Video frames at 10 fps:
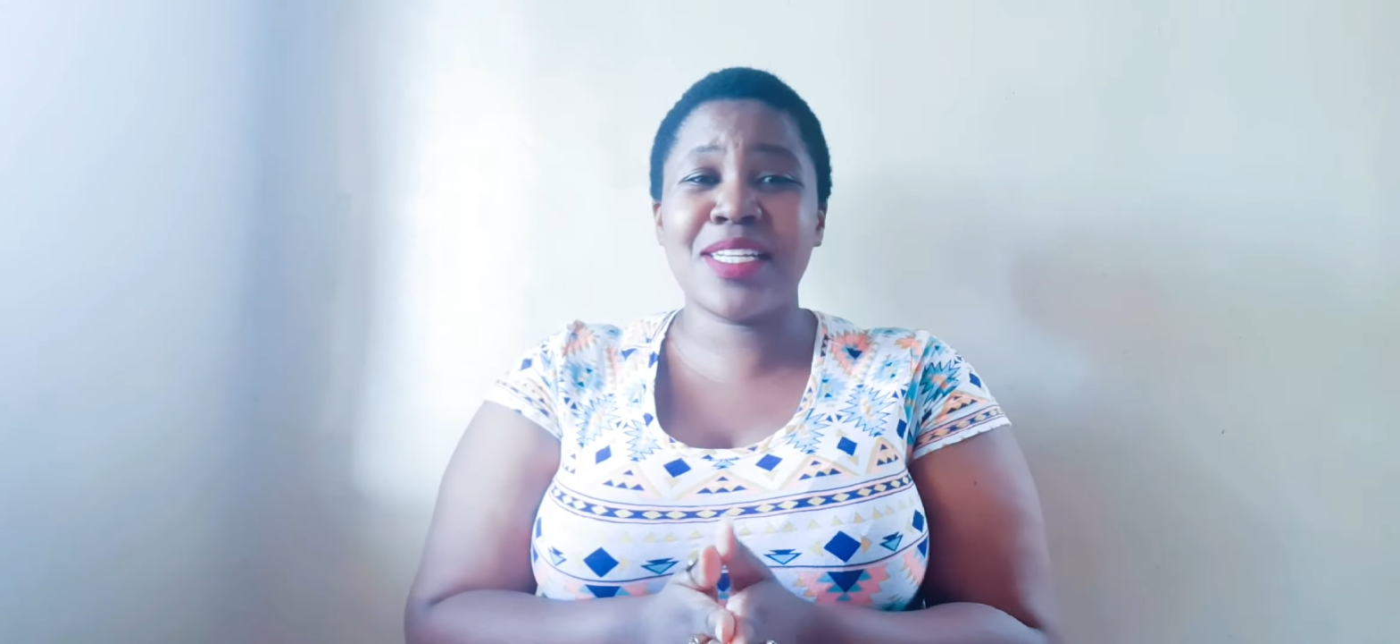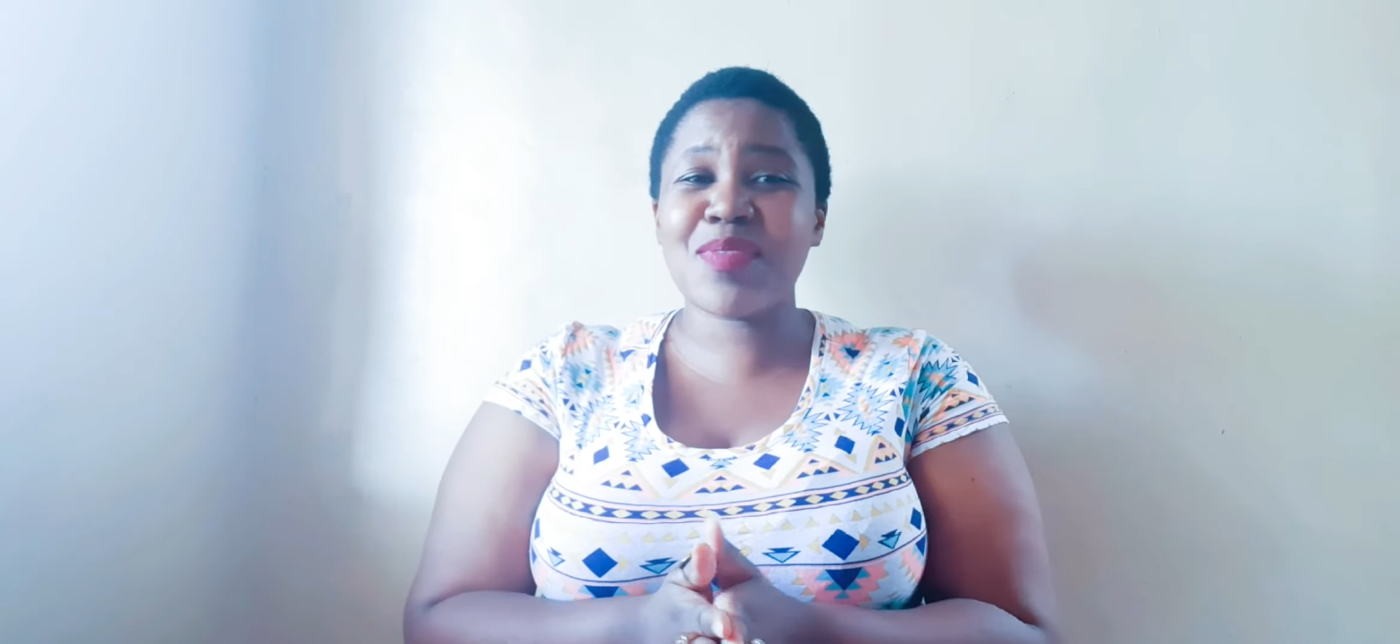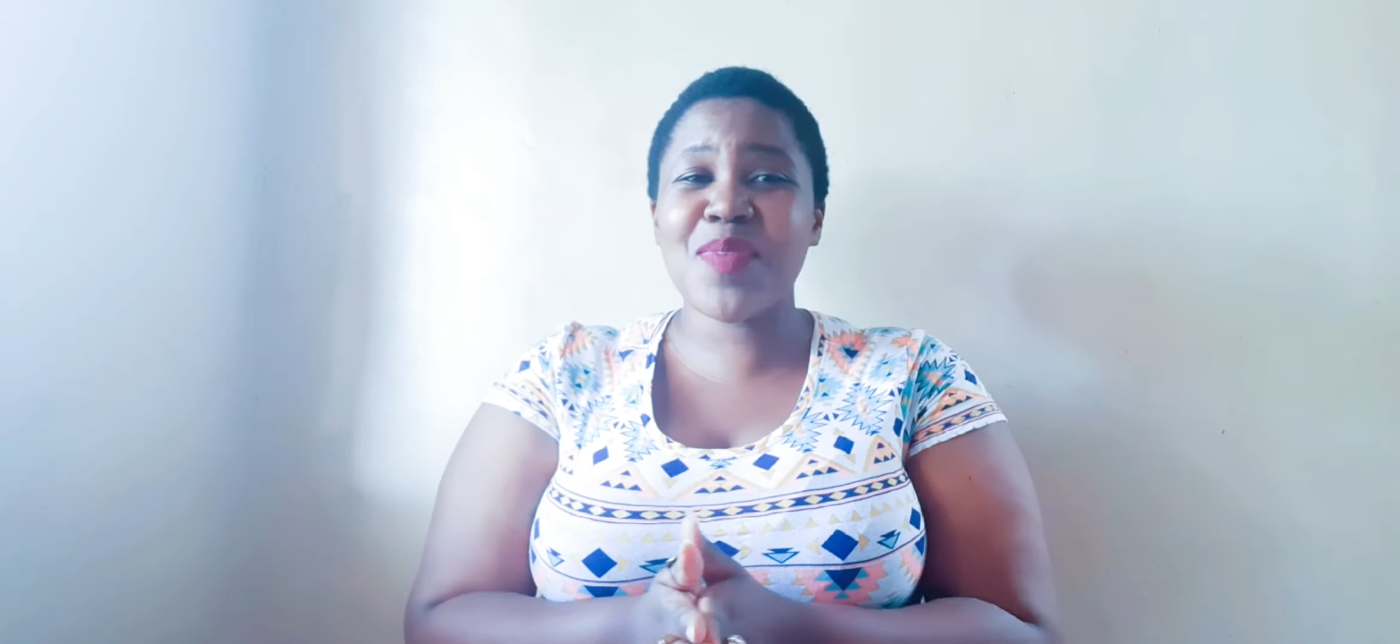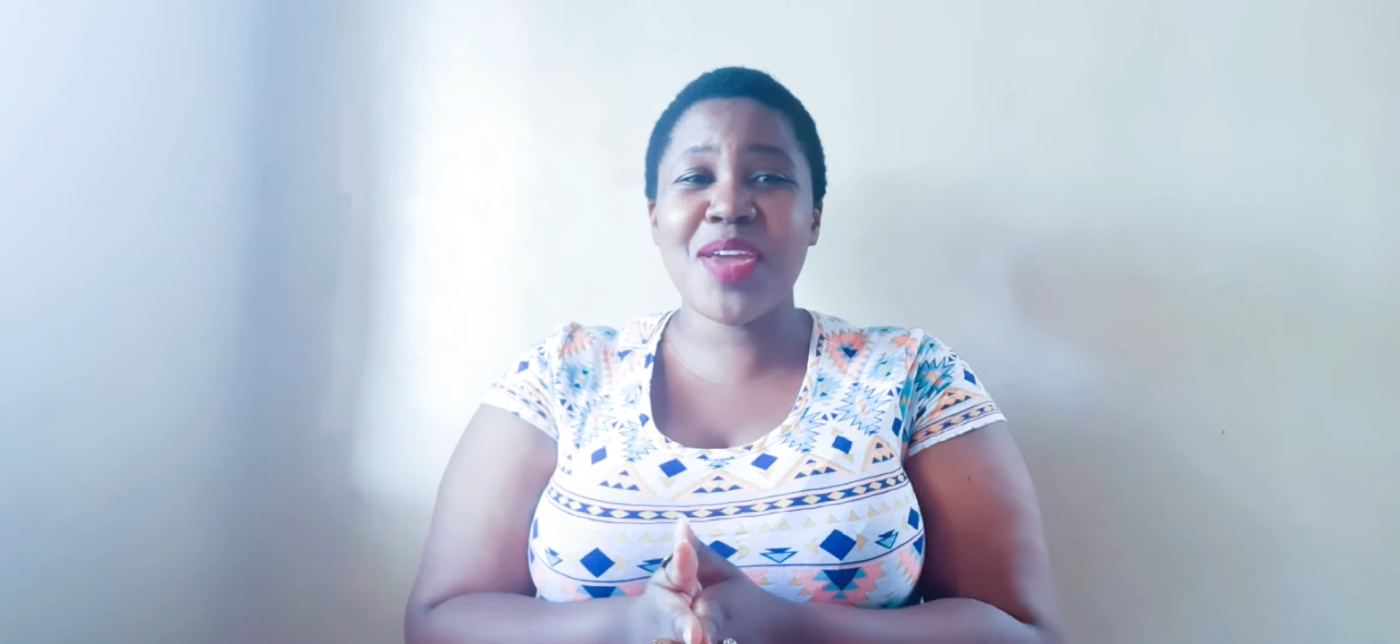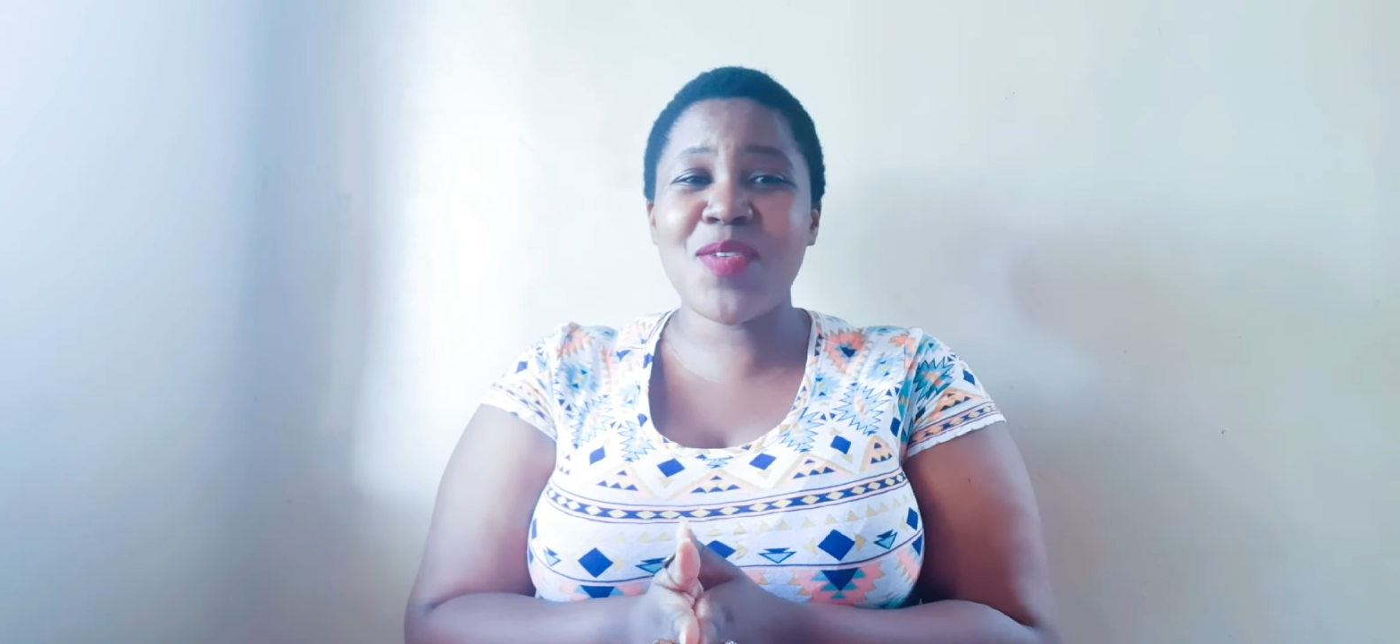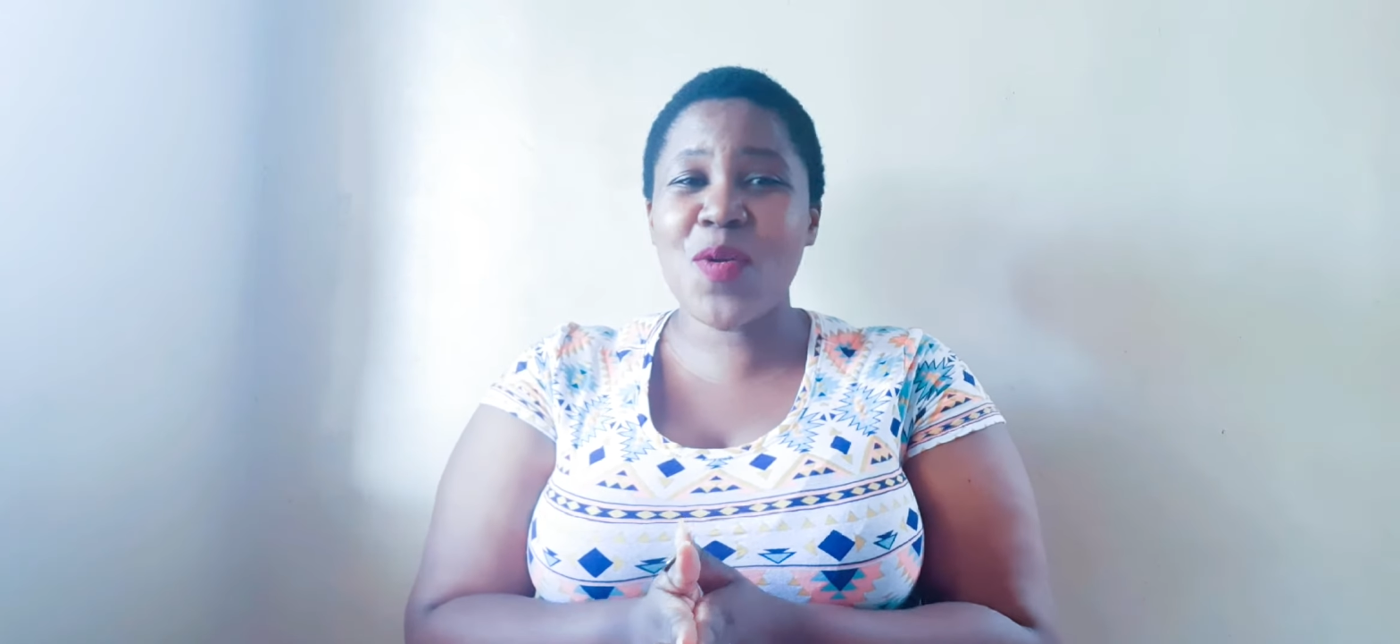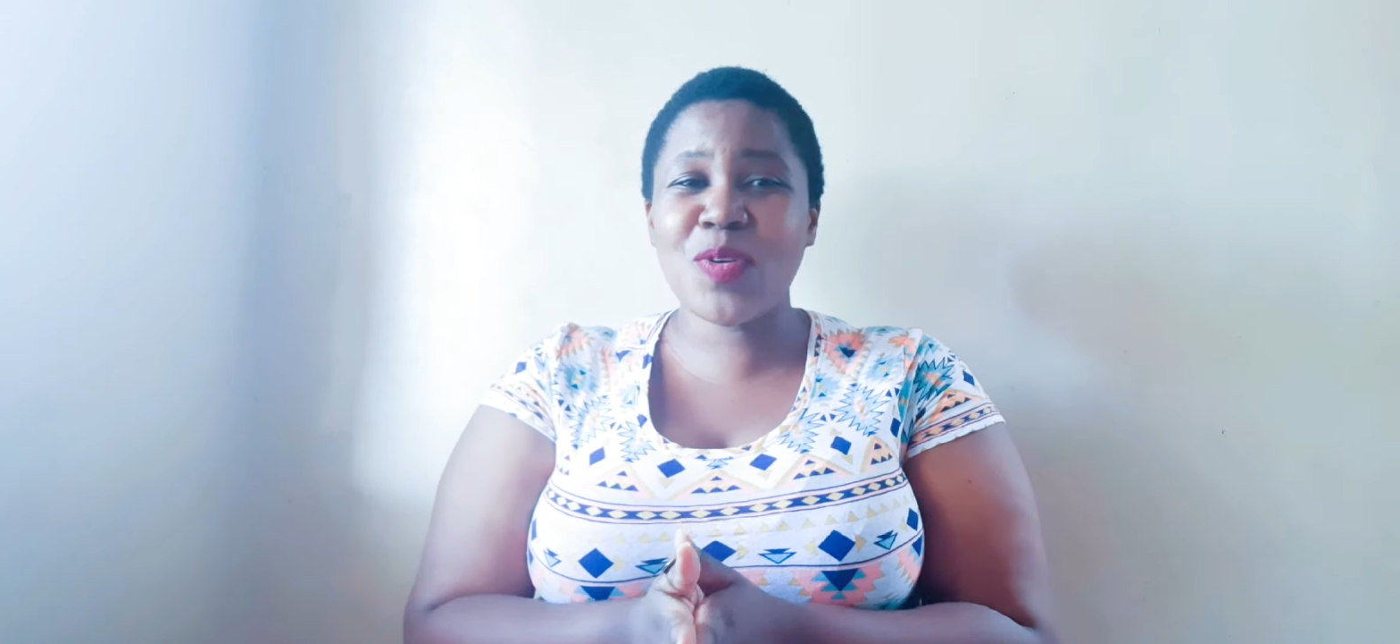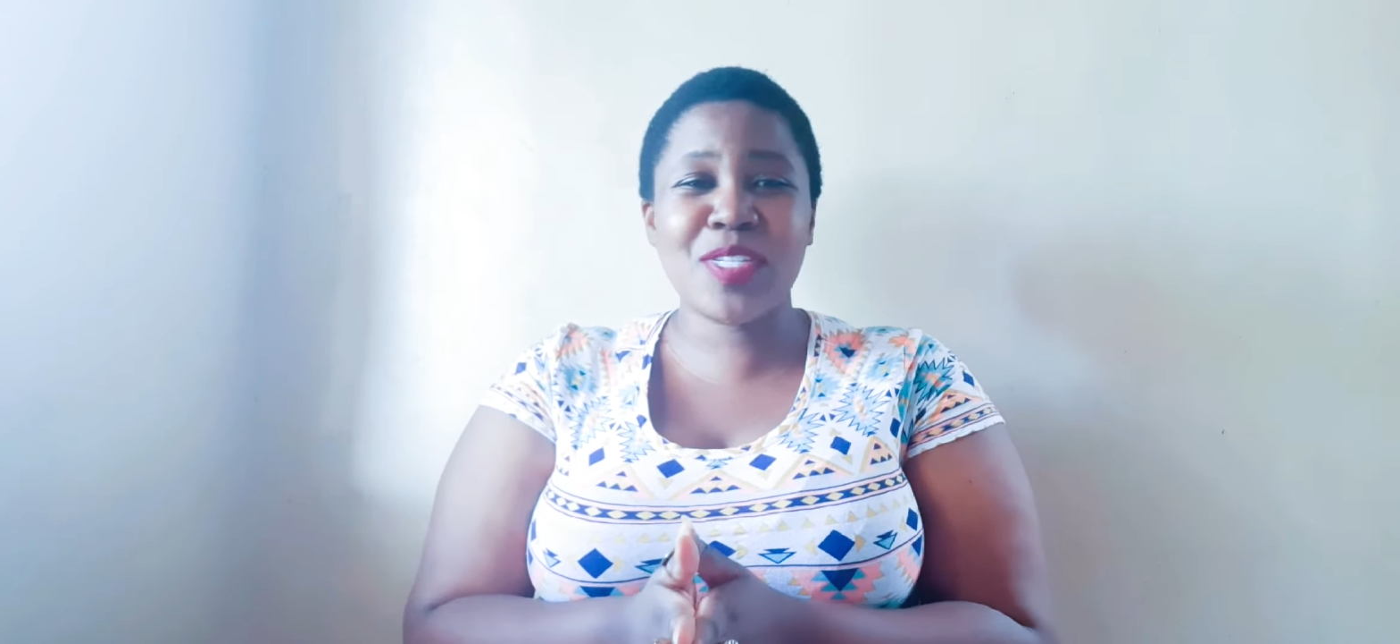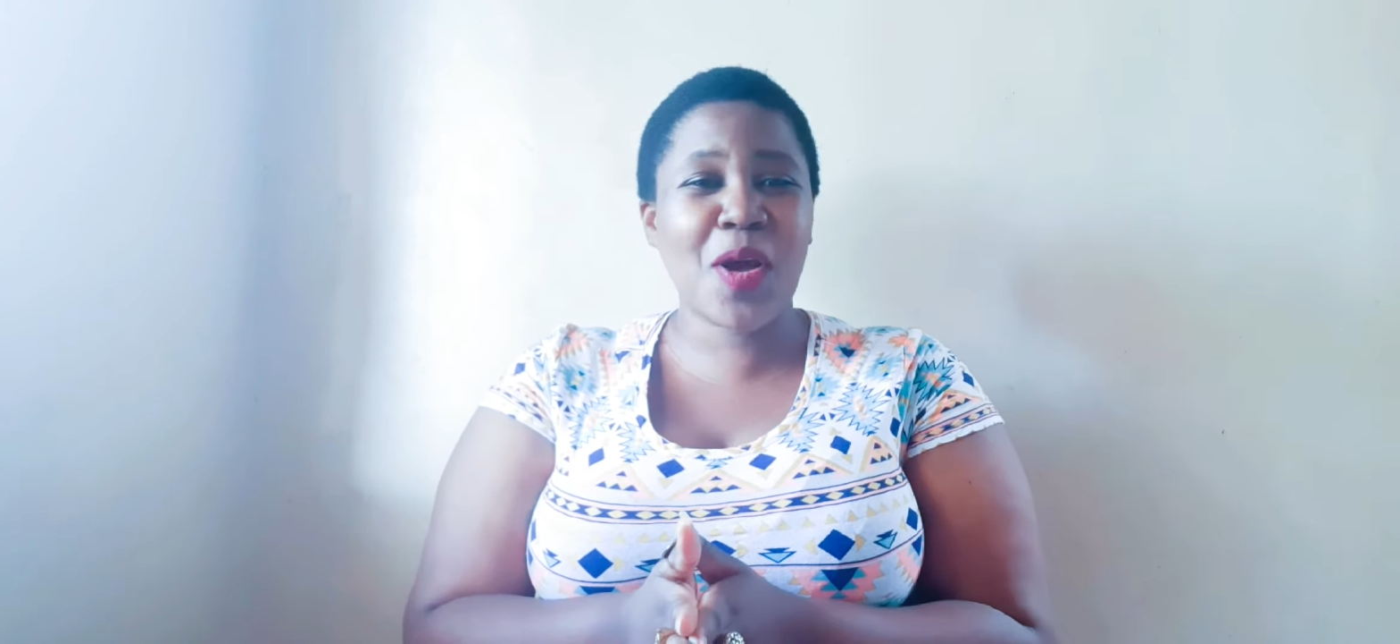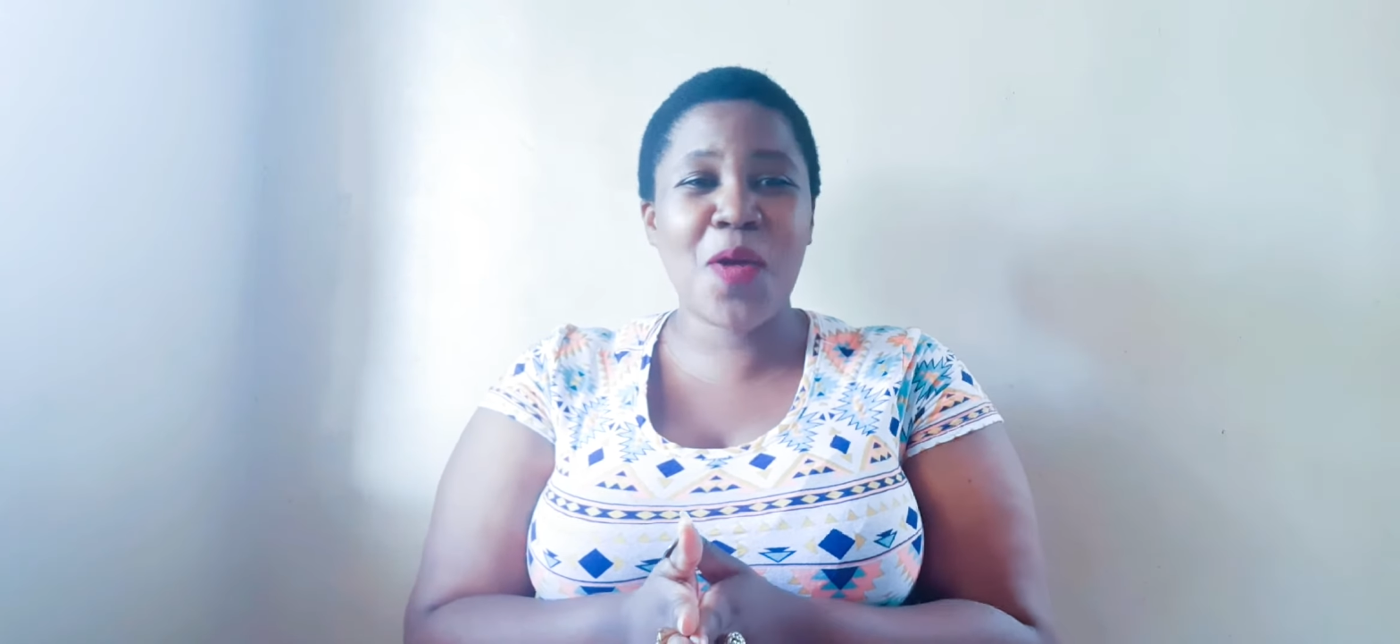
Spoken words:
it may not